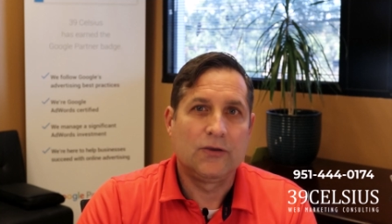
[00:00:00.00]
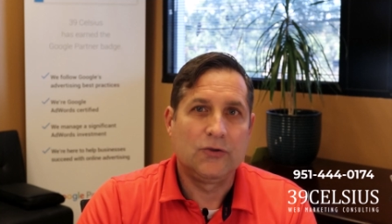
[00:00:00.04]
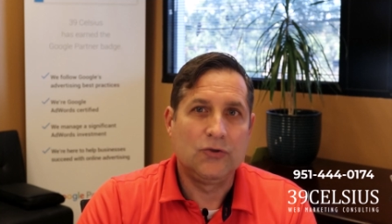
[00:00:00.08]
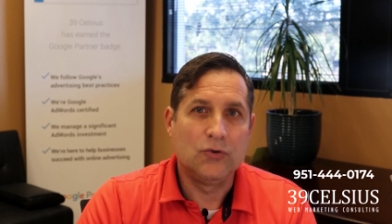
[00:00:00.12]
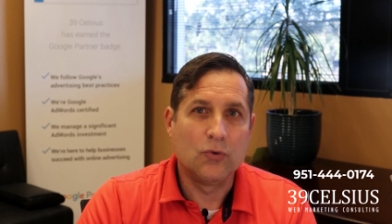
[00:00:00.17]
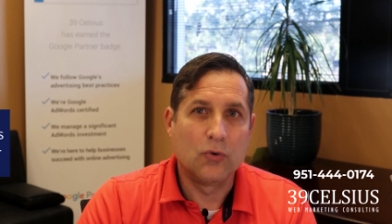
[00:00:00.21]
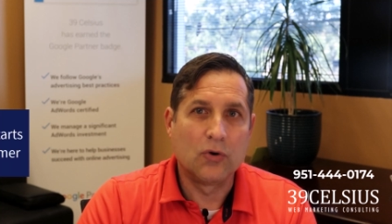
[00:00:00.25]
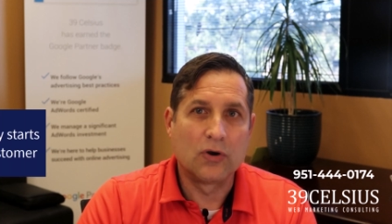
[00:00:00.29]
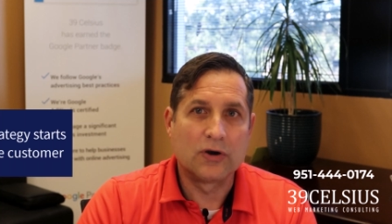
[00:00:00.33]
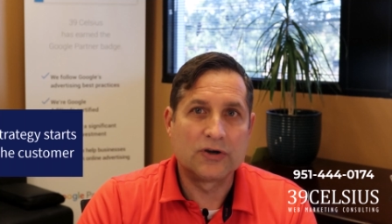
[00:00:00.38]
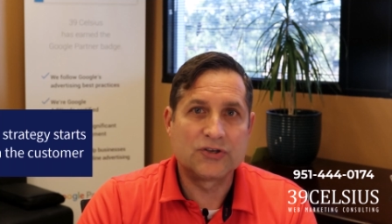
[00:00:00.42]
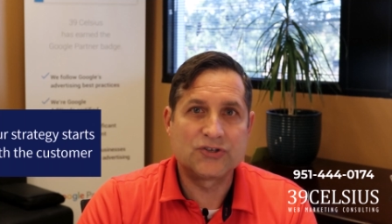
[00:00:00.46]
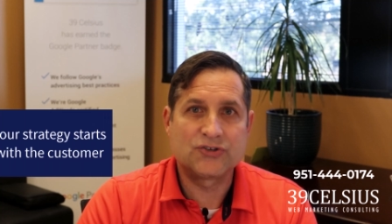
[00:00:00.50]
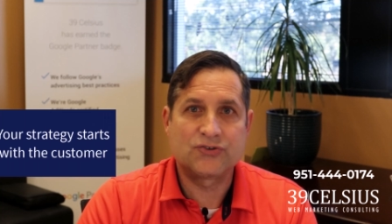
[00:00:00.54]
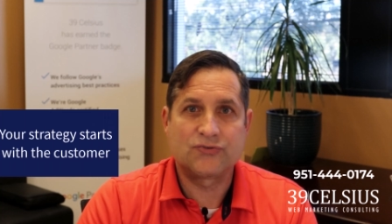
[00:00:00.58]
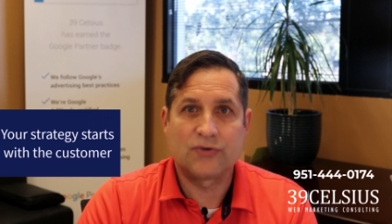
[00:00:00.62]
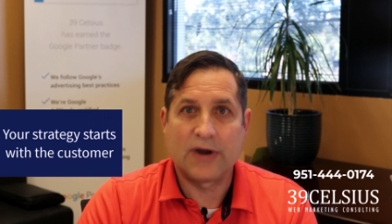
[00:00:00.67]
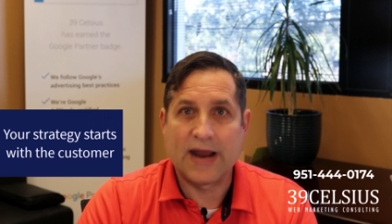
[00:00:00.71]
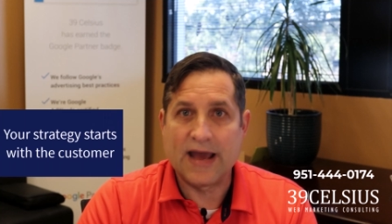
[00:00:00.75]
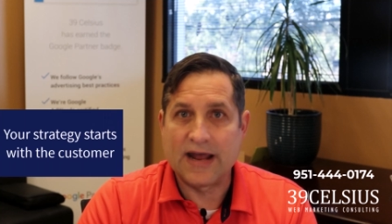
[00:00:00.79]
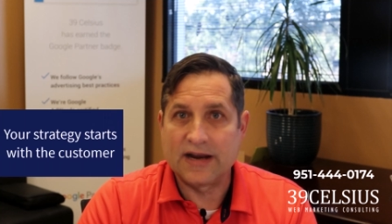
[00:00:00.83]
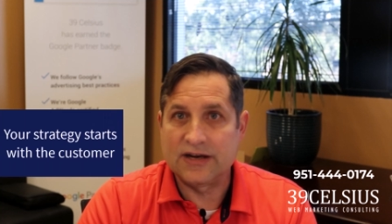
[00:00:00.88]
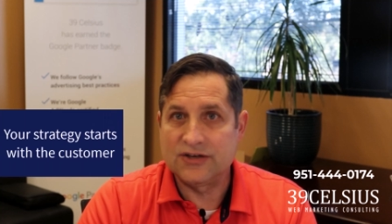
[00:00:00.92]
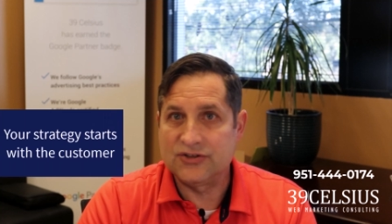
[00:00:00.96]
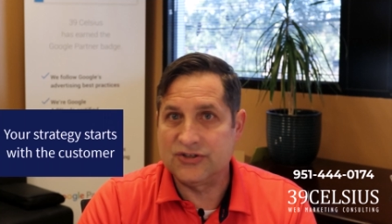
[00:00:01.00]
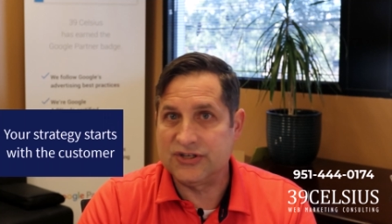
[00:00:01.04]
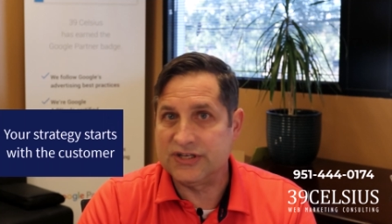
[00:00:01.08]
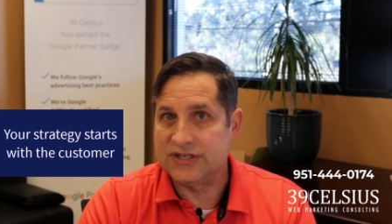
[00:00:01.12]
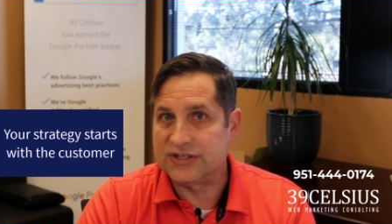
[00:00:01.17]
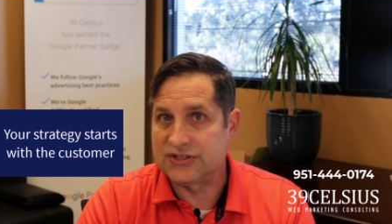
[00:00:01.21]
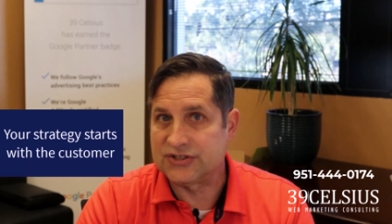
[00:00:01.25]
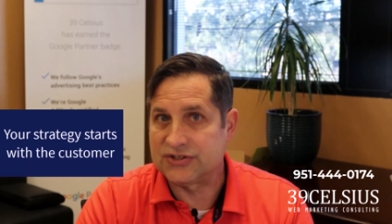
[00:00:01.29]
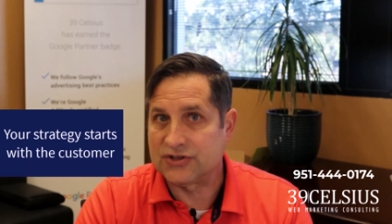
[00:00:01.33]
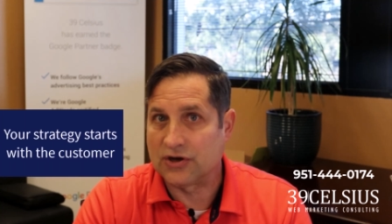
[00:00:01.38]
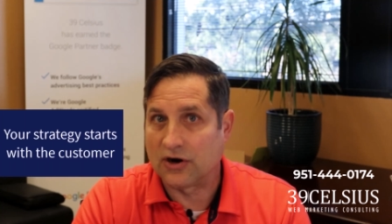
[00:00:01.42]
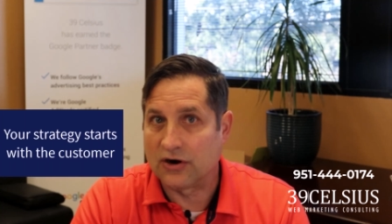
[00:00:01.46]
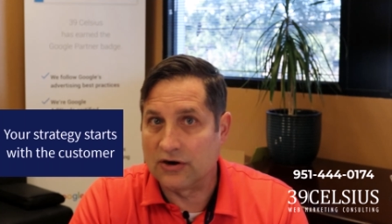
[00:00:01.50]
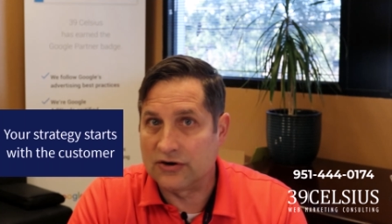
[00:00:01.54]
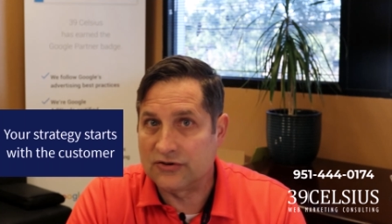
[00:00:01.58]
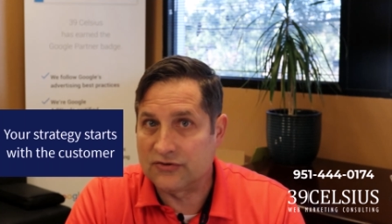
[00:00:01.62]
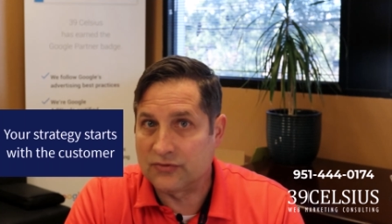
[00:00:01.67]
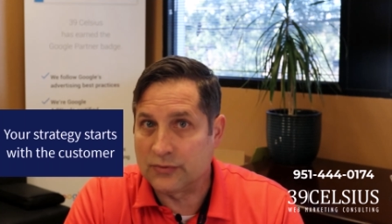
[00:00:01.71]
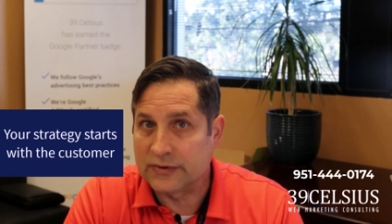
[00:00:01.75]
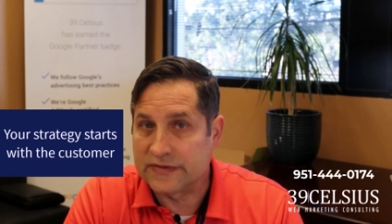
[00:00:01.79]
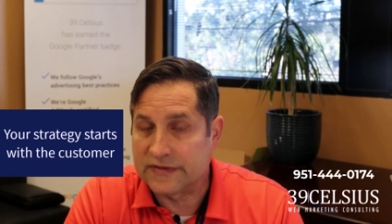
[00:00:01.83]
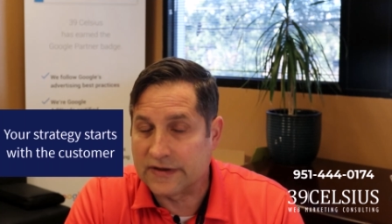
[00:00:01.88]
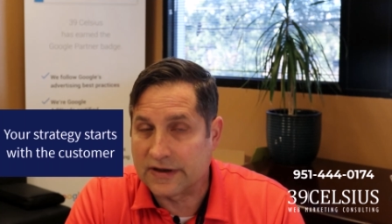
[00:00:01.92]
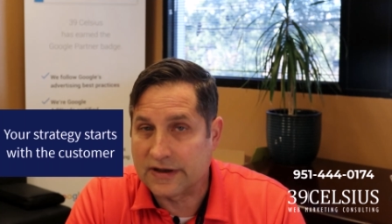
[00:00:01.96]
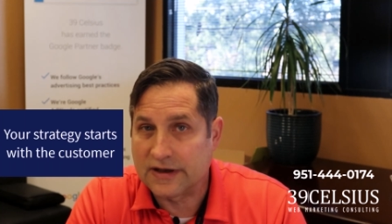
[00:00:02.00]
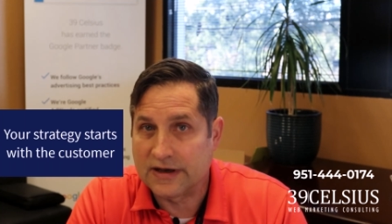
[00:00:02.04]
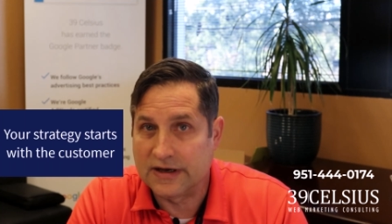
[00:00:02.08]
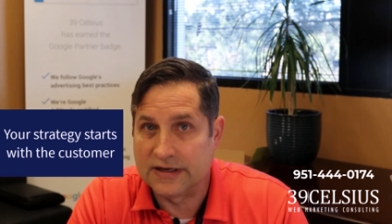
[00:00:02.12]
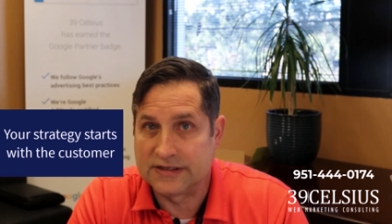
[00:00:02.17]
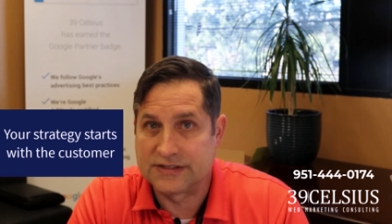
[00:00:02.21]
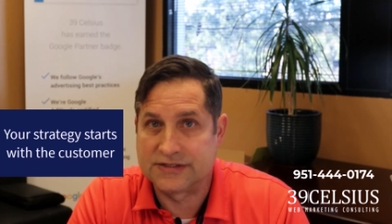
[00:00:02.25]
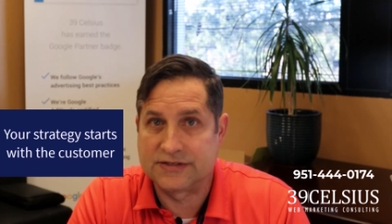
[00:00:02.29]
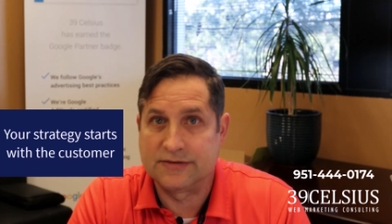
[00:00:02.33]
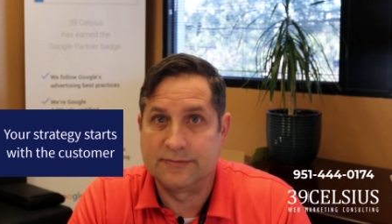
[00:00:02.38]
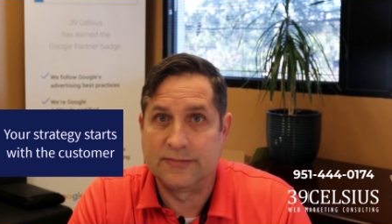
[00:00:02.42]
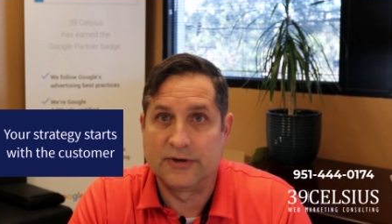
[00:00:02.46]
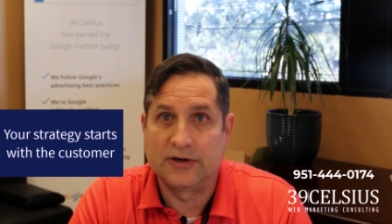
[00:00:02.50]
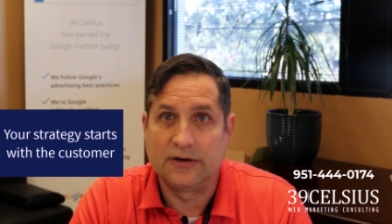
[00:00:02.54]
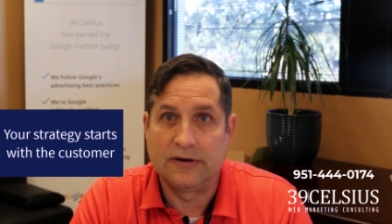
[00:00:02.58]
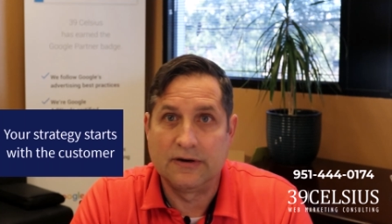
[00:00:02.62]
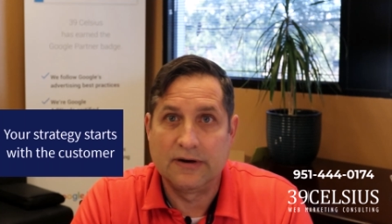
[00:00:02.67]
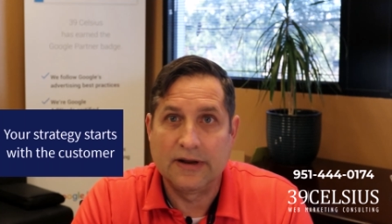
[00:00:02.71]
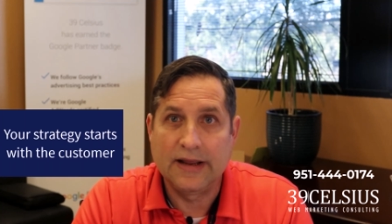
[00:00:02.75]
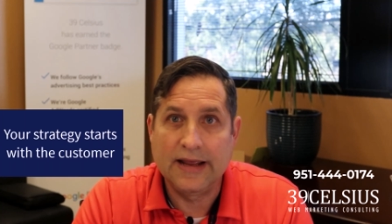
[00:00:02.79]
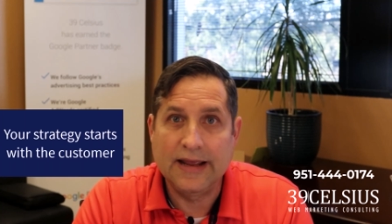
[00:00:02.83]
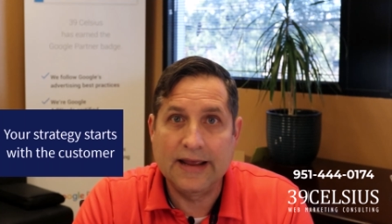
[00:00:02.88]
your strategy starts with the customer.